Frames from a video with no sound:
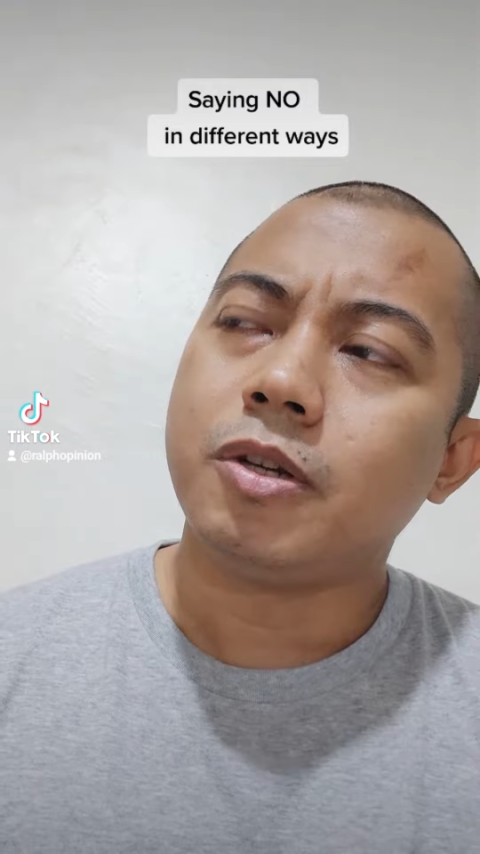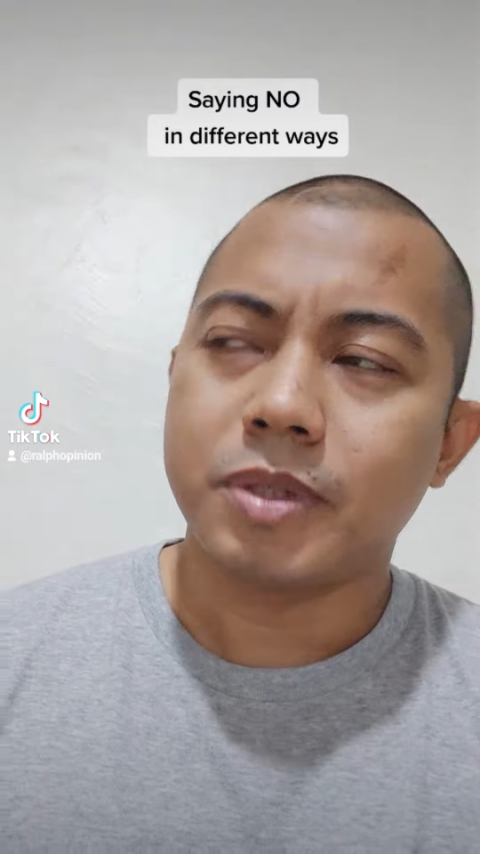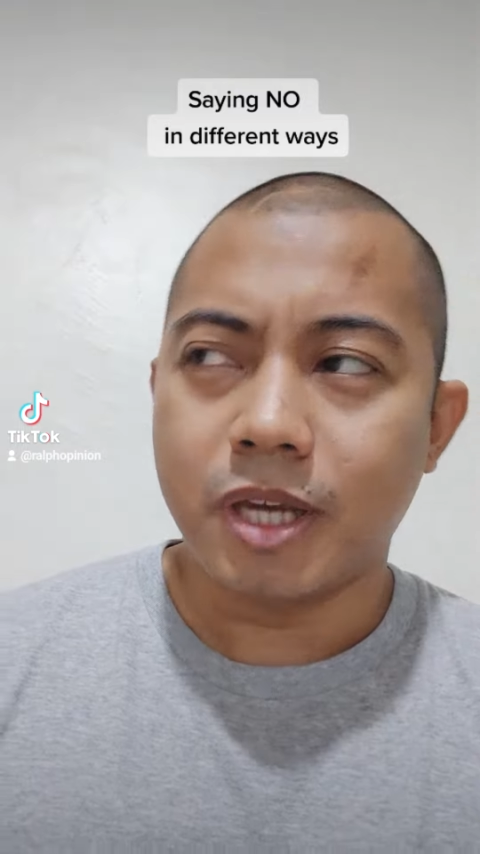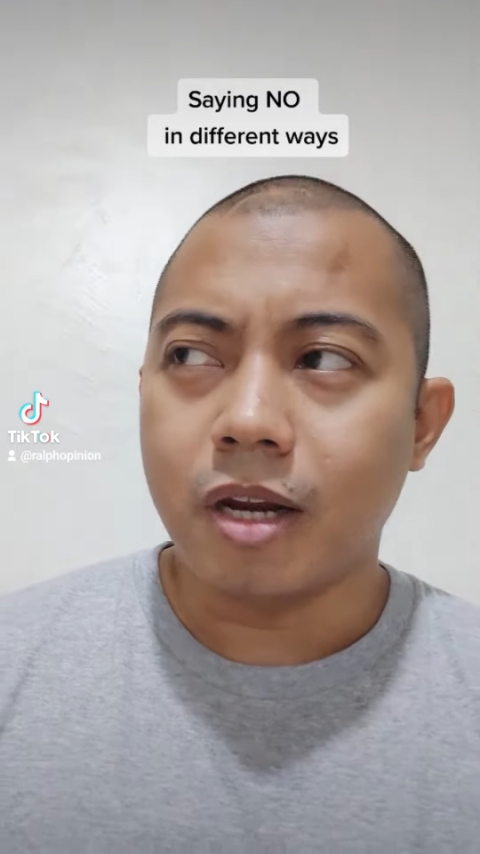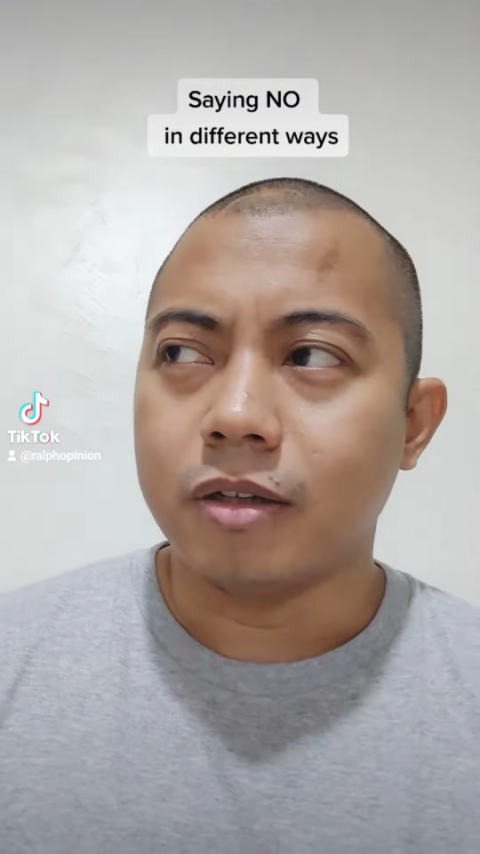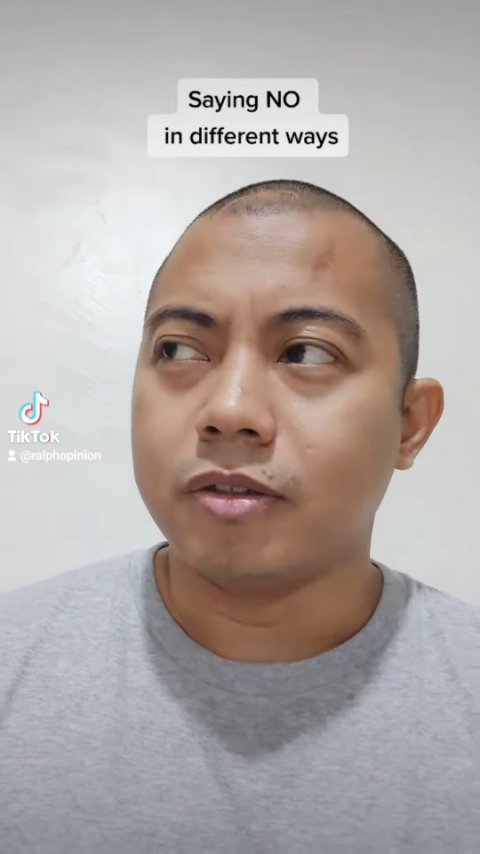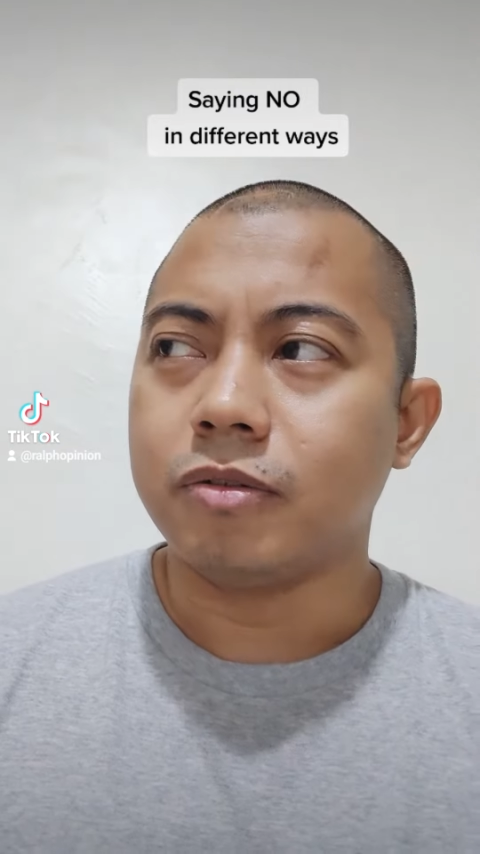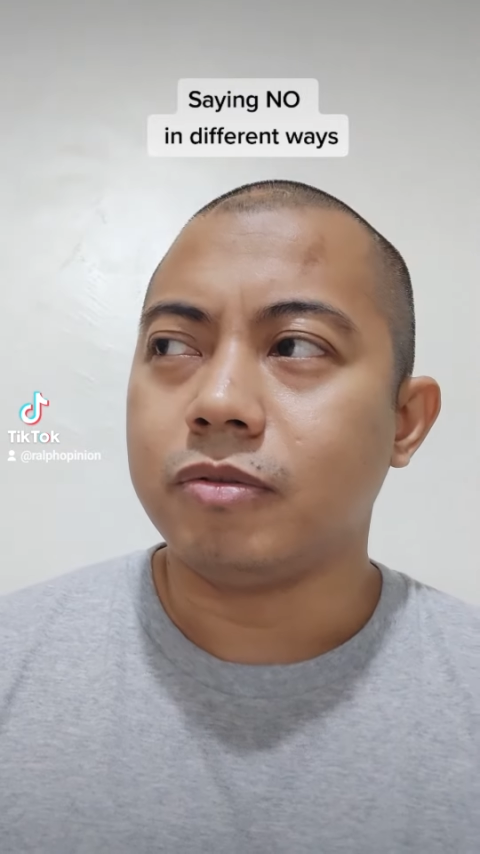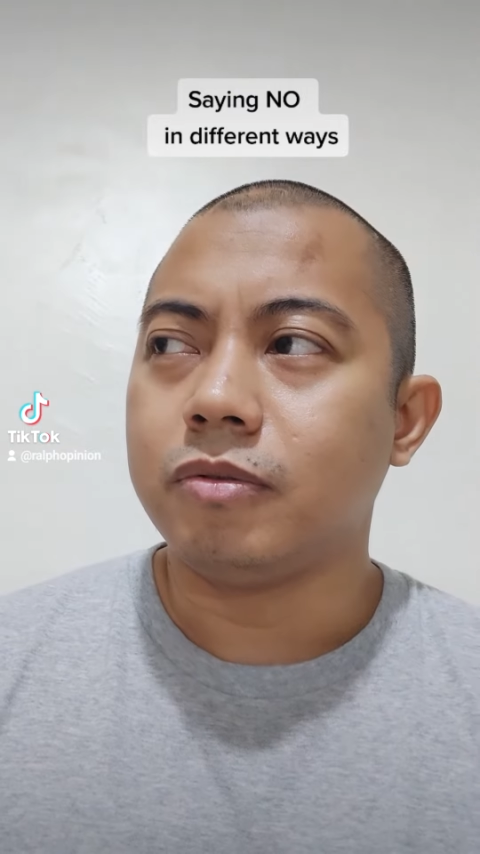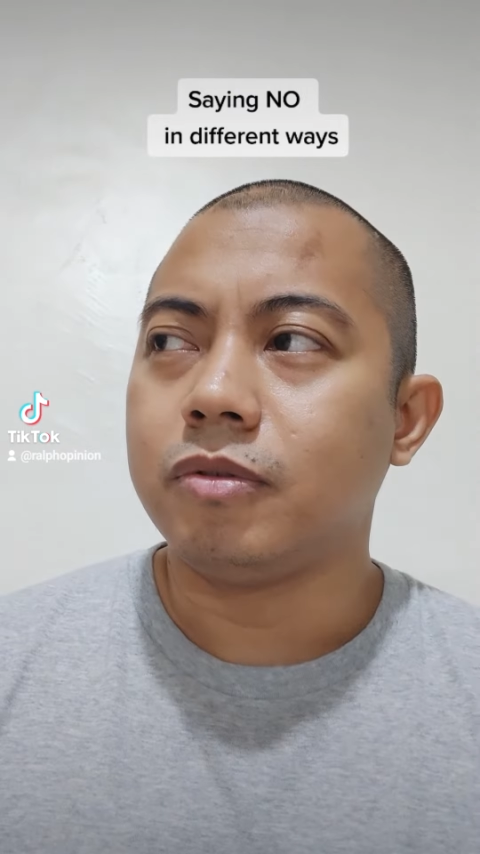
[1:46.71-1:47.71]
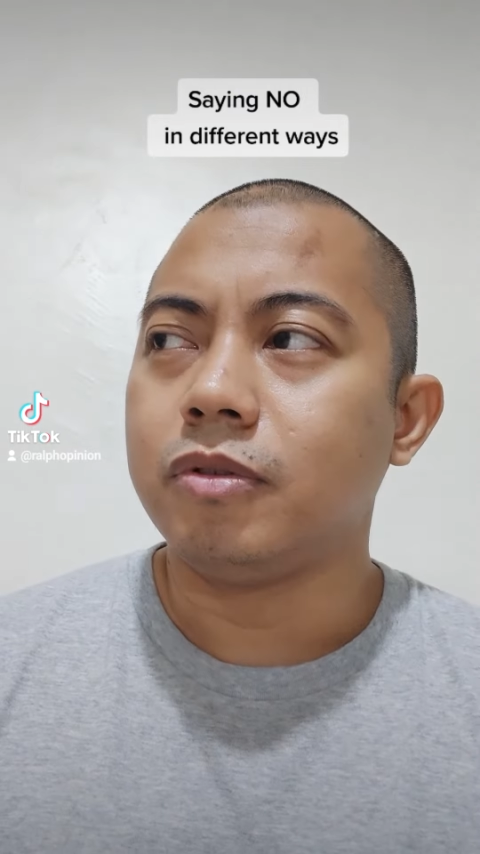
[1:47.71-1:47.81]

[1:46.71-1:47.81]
she was scared to